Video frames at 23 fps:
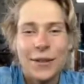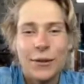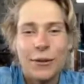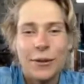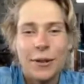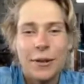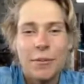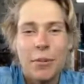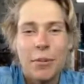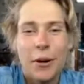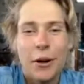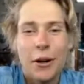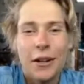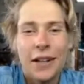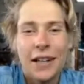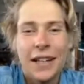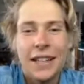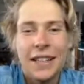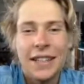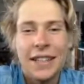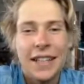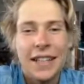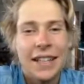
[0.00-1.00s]
Torn Apart
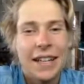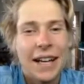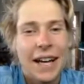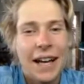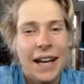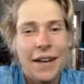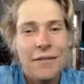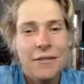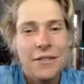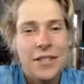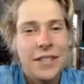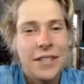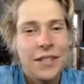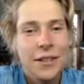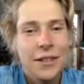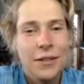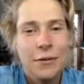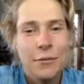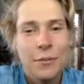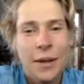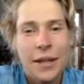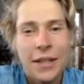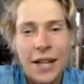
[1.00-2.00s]
88. I haven't seen
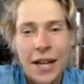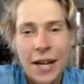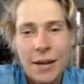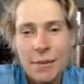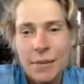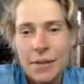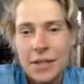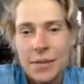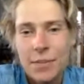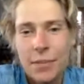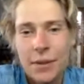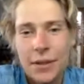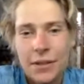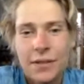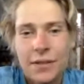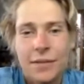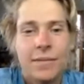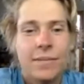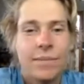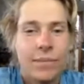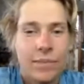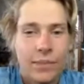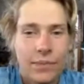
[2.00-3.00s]
you in my comments, but
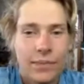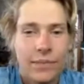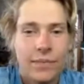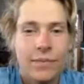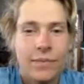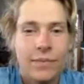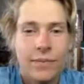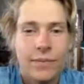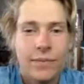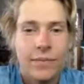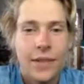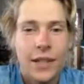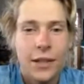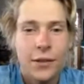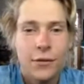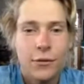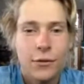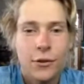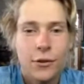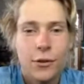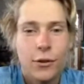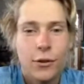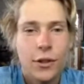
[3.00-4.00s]
thanks for
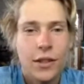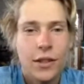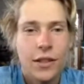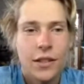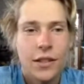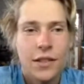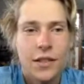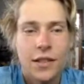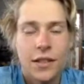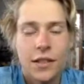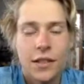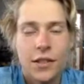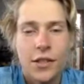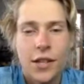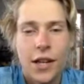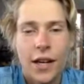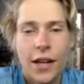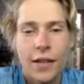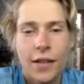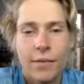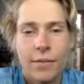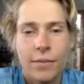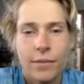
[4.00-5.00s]
joining us in the
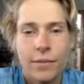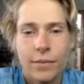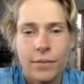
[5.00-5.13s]
chat.